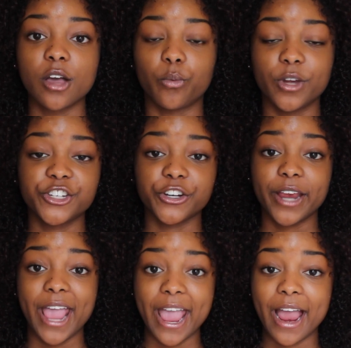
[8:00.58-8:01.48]
what
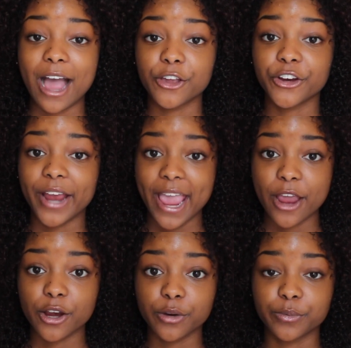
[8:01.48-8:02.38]
how your
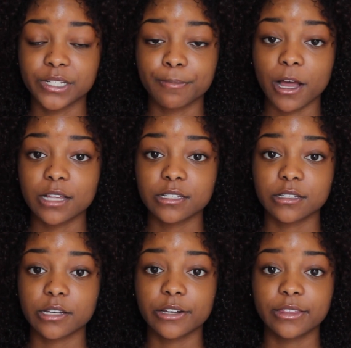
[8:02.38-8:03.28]
hair responds
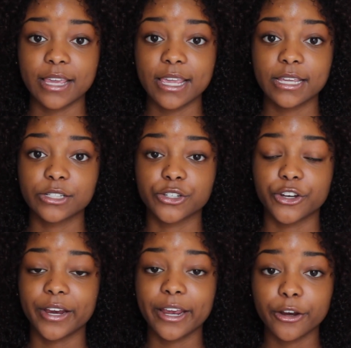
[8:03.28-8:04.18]
to certain things or
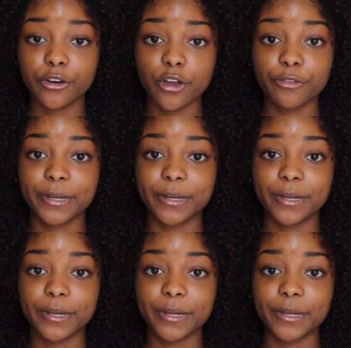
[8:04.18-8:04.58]
your hair growth,